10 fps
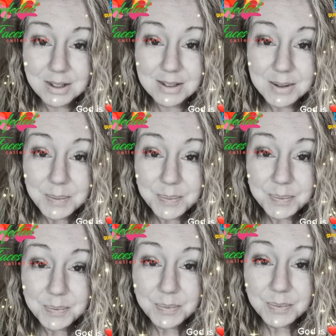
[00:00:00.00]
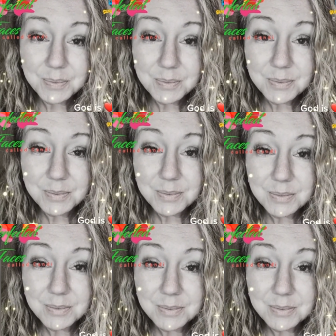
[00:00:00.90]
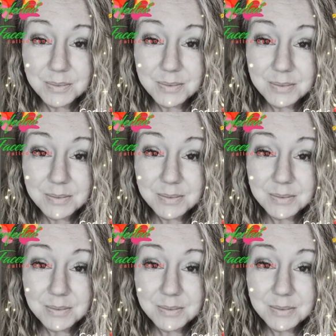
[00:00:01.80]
(silence)